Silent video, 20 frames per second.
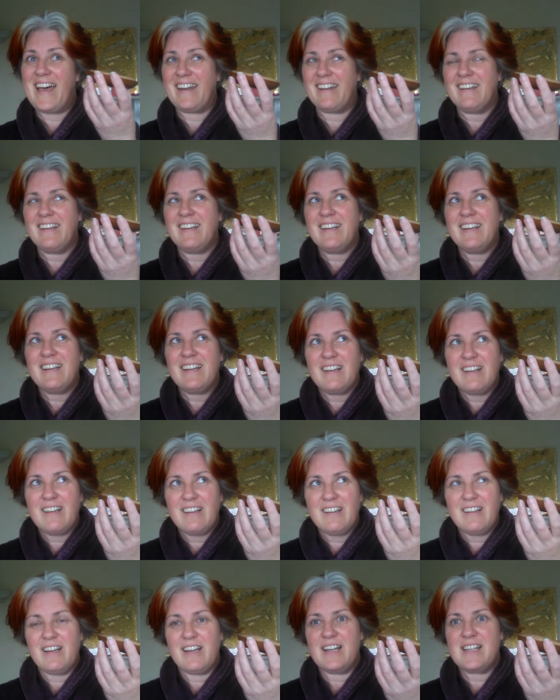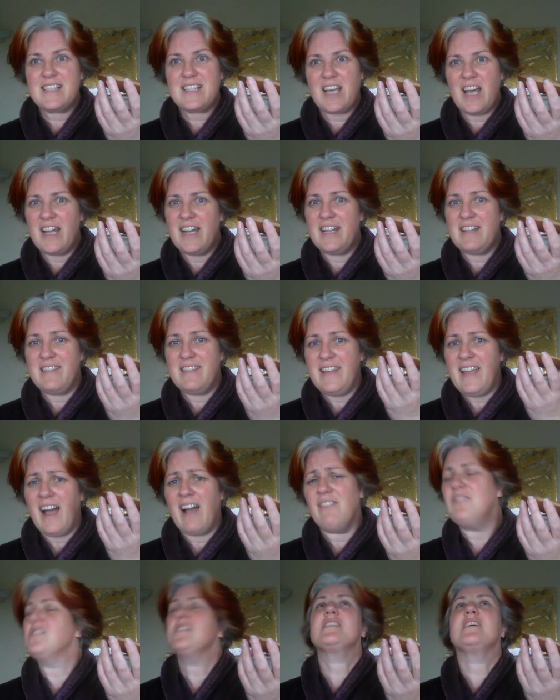that has kind of the
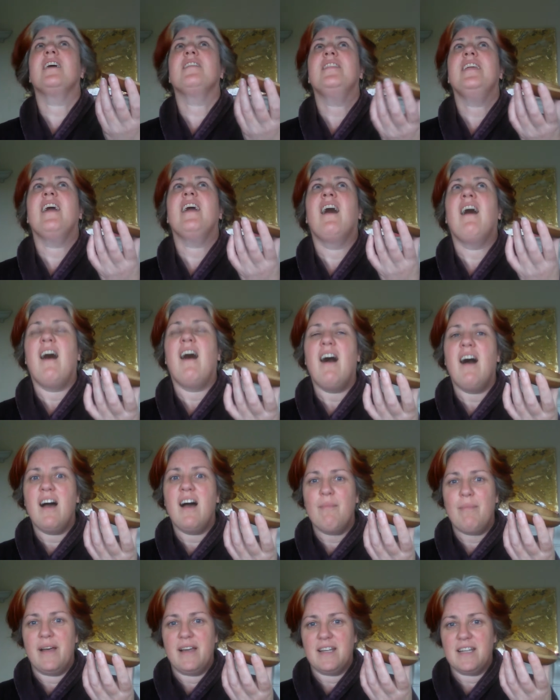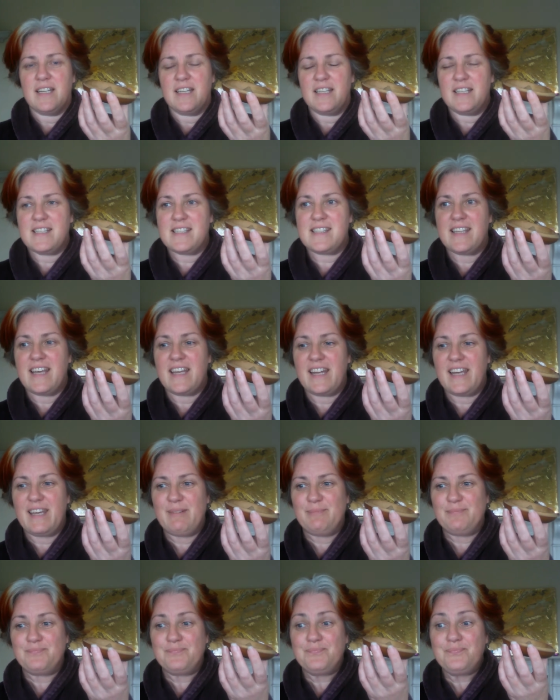I've just got the aha about it is that
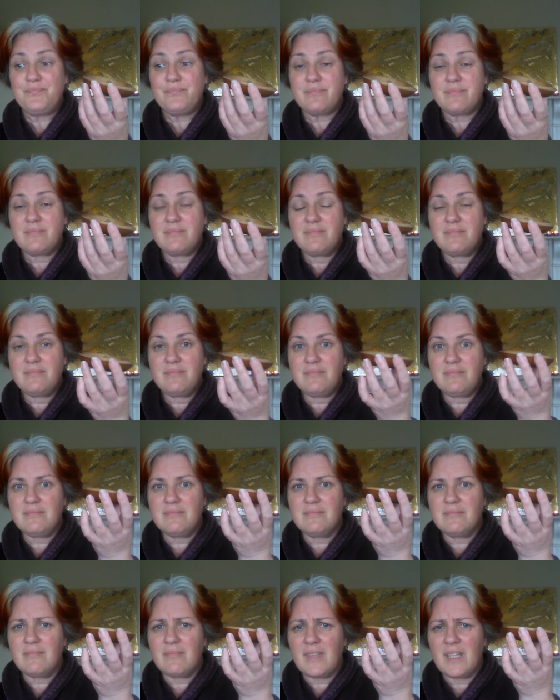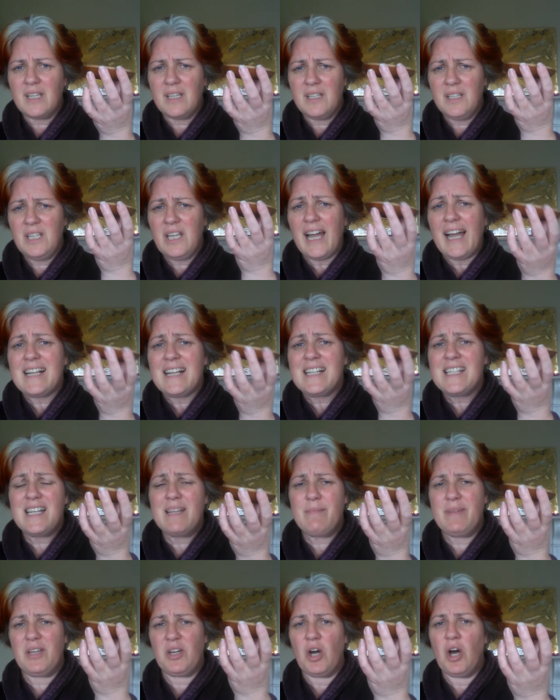um you
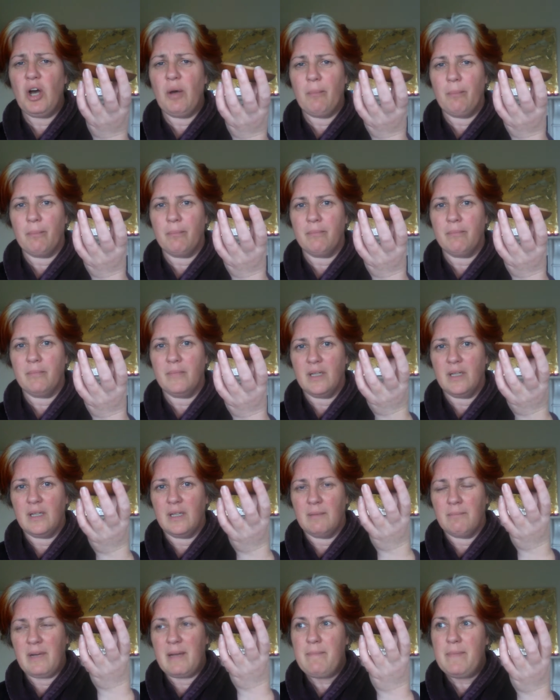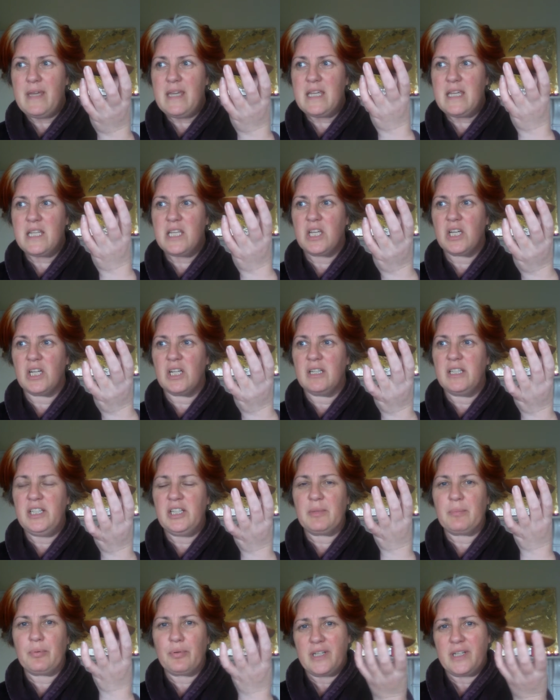actually become by being your,
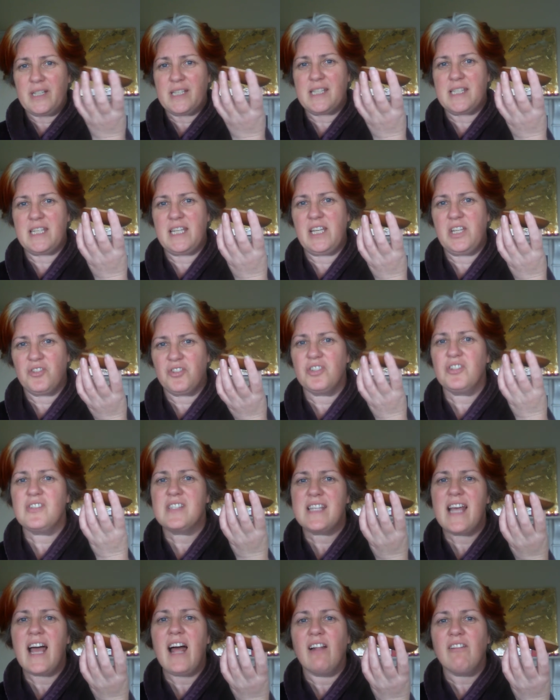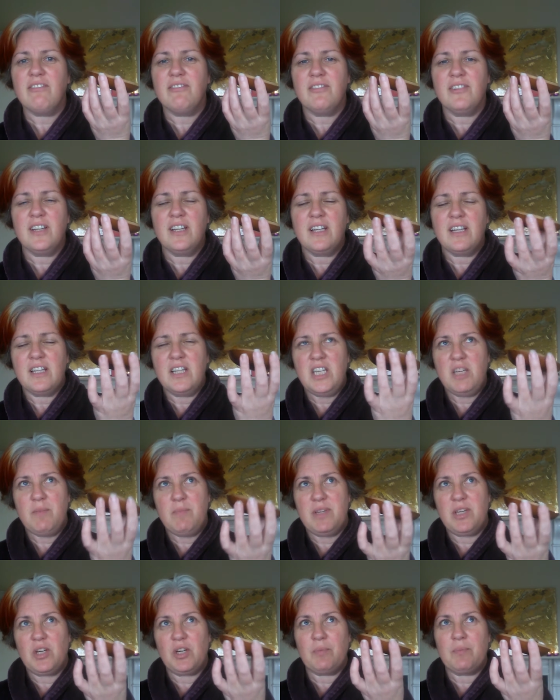your pristine true self, you
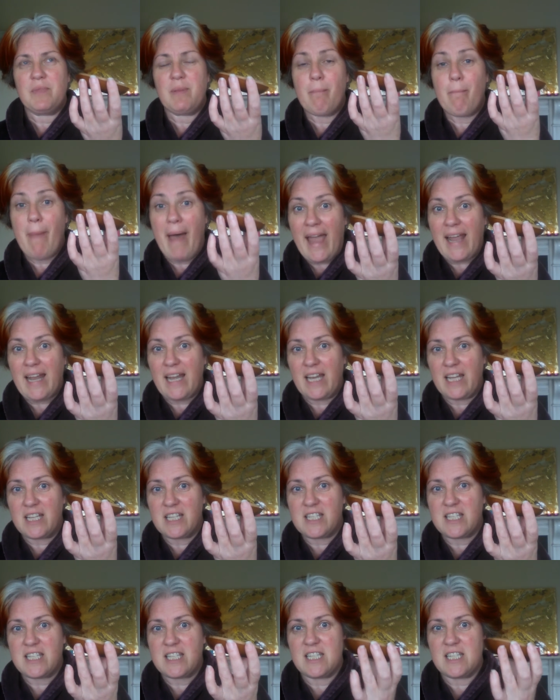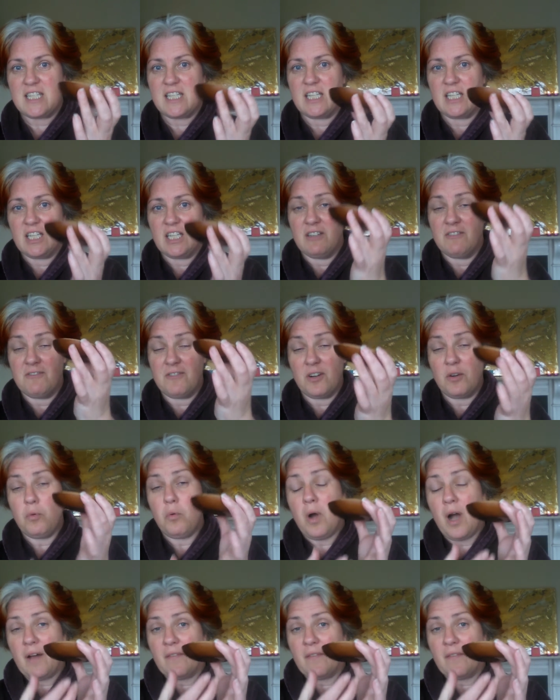become the magnet for